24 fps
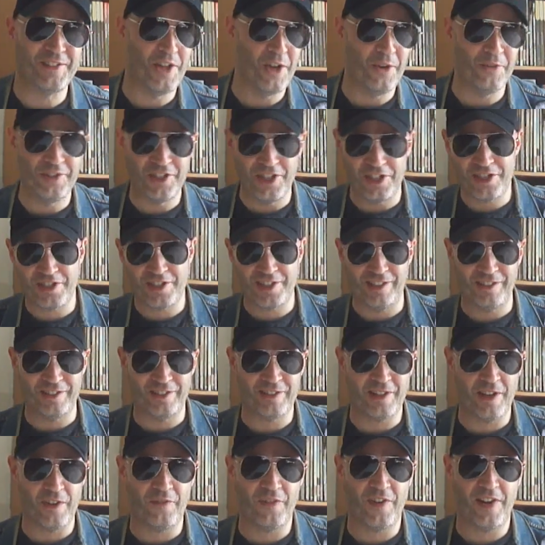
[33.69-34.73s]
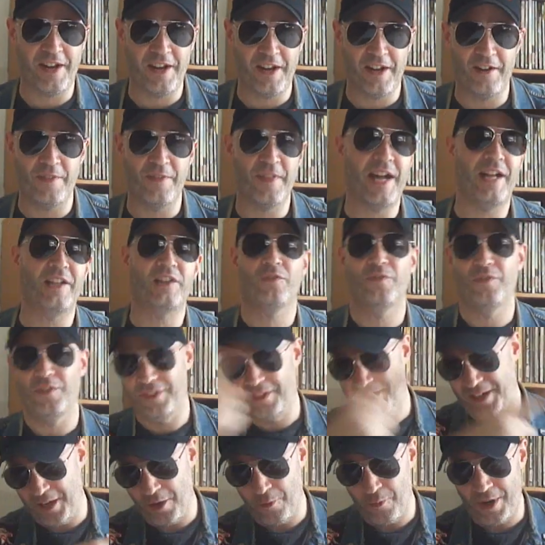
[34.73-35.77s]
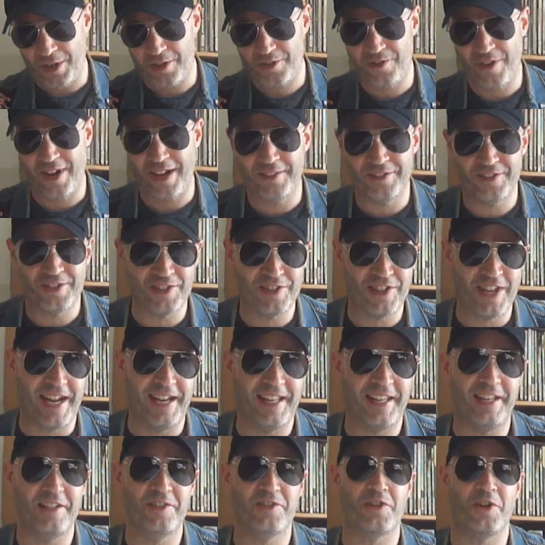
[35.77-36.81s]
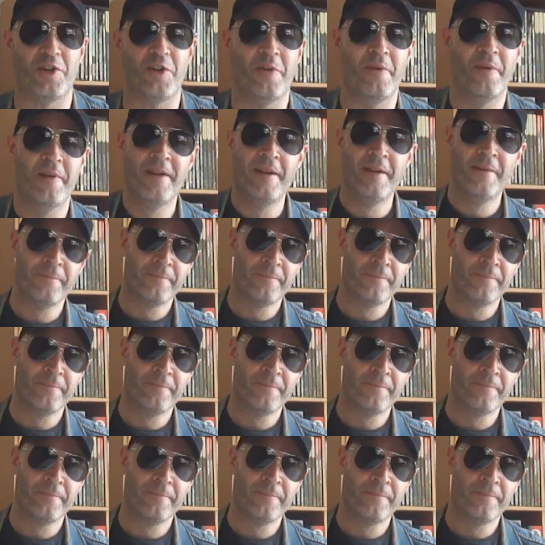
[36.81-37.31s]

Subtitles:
No digital stuff here, that's for the Retro Hunter Thailand show.